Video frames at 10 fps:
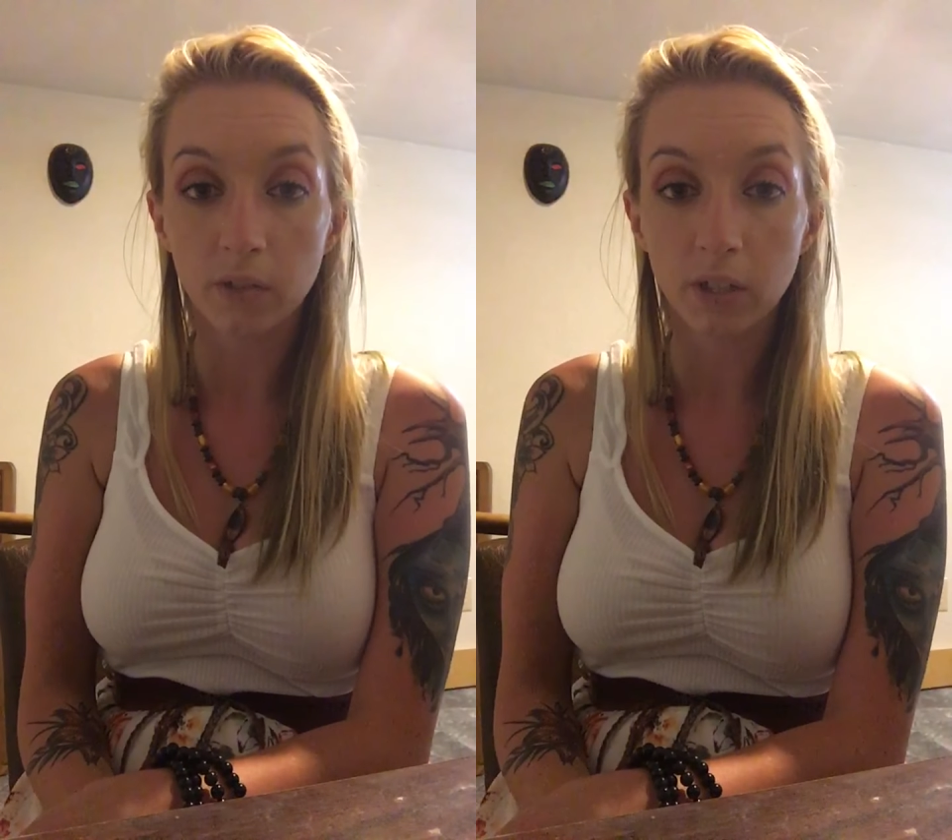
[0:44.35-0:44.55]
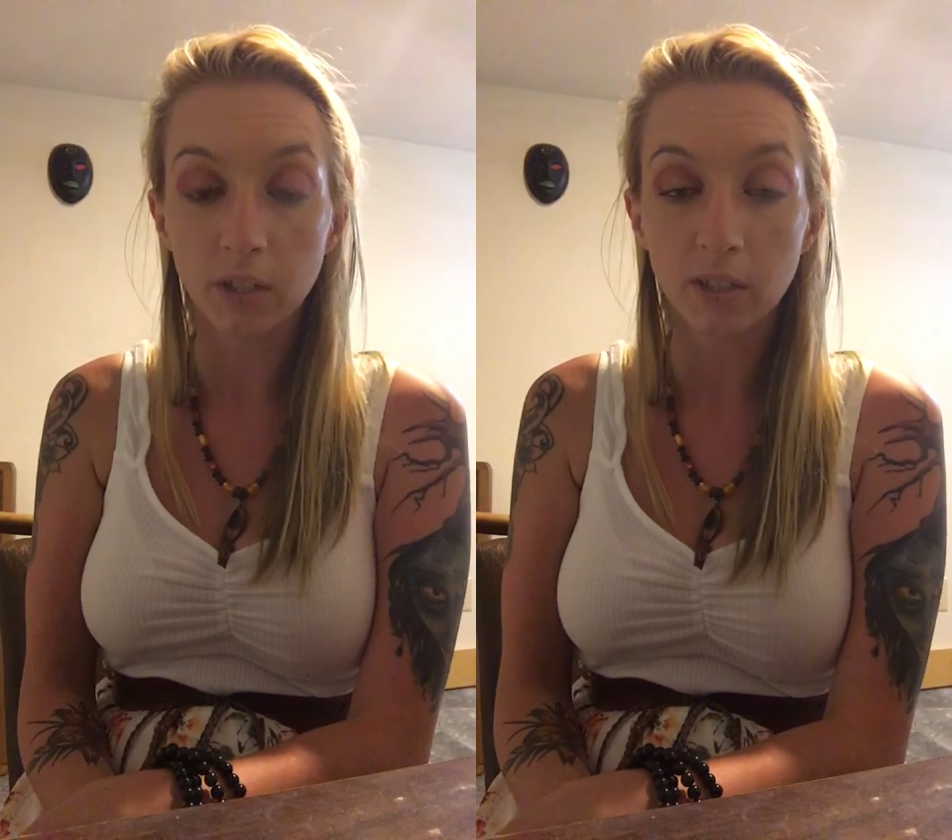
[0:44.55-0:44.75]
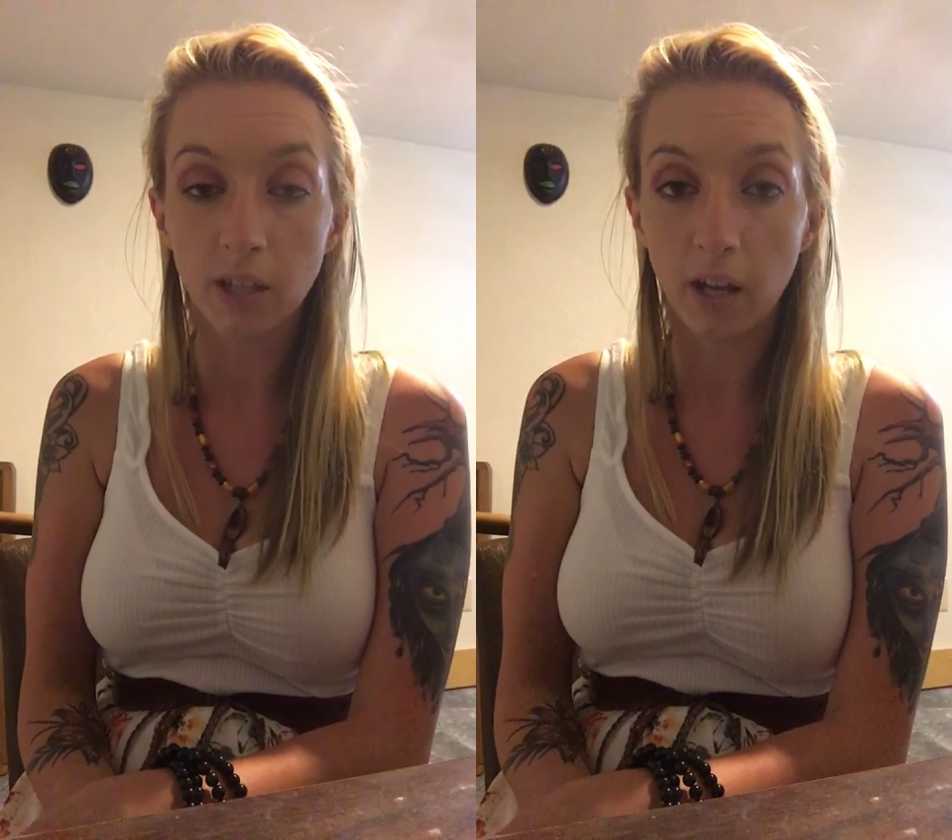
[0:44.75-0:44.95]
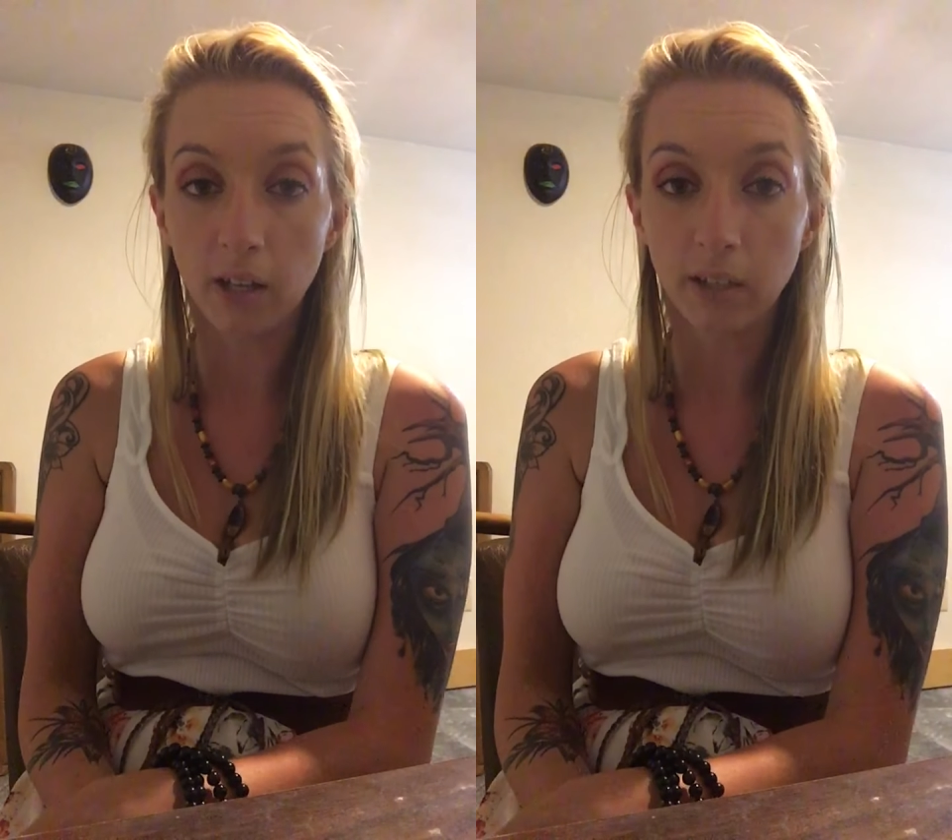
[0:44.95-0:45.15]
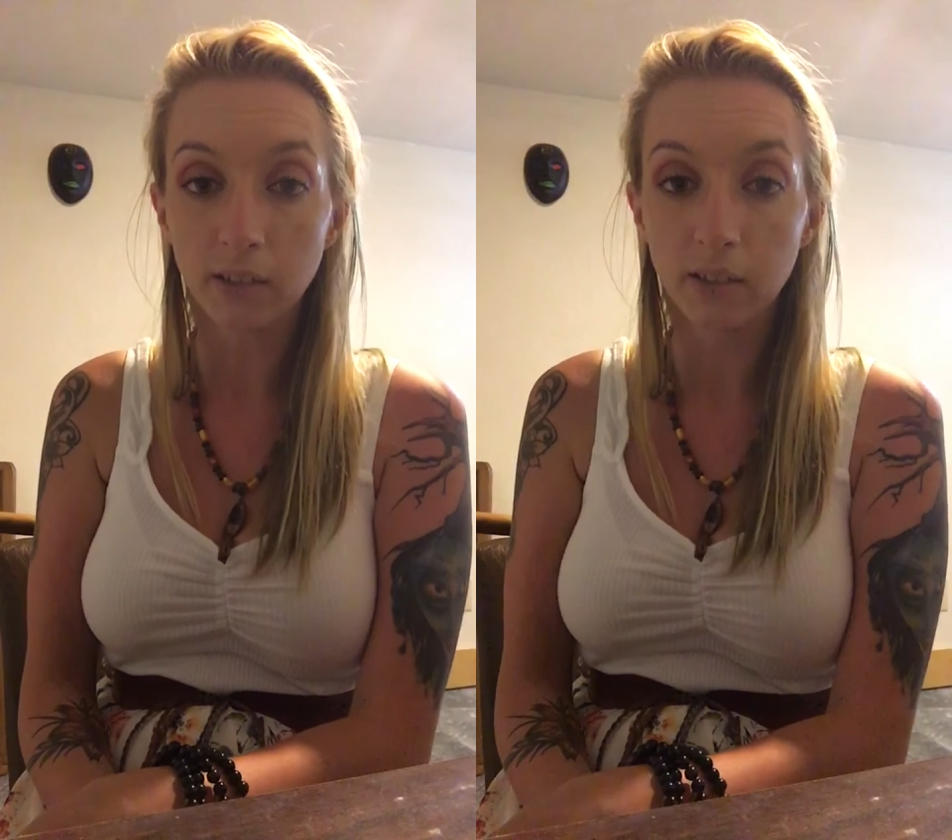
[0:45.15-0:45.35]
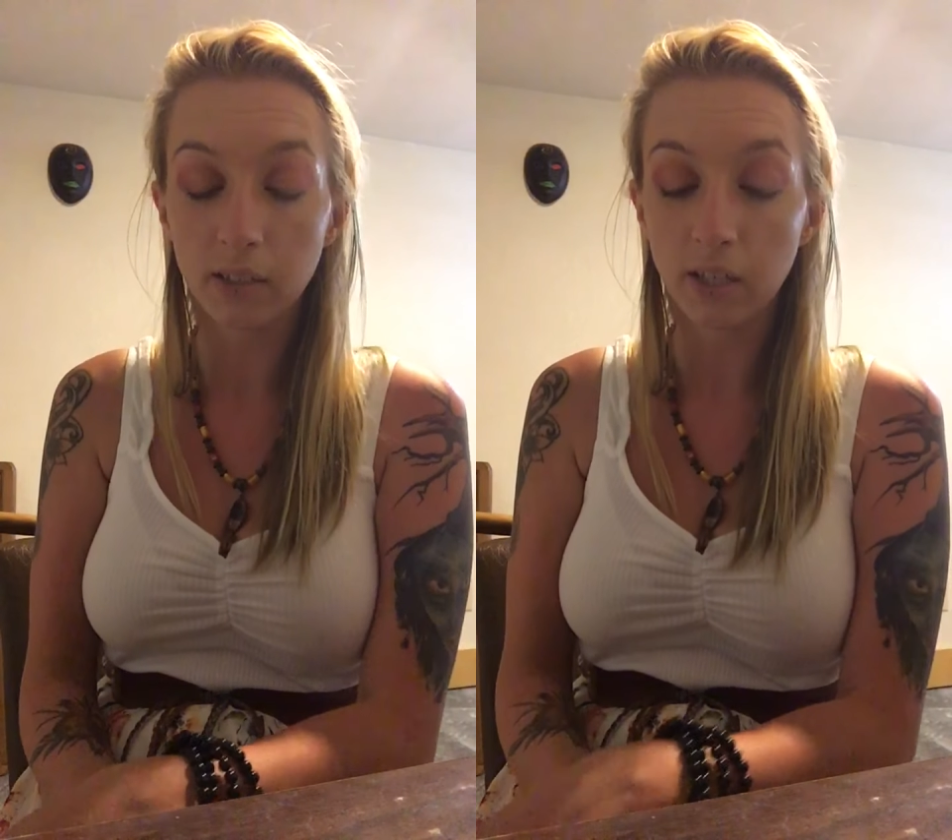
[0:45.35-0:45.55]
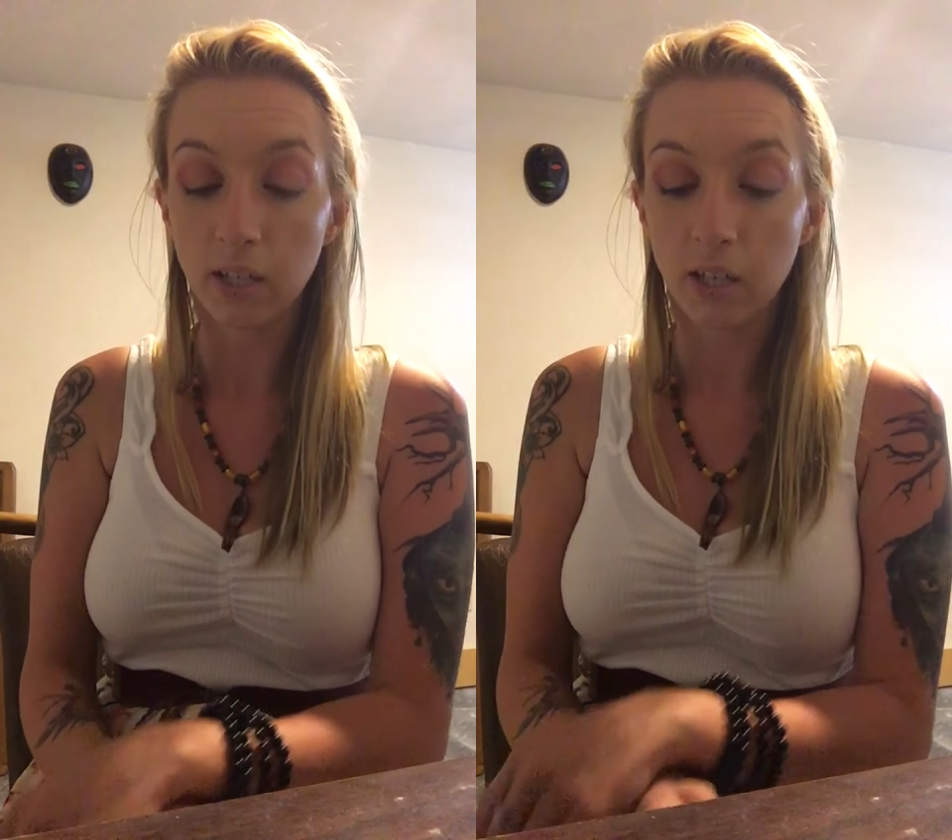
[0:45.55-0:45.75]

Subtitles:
their sides,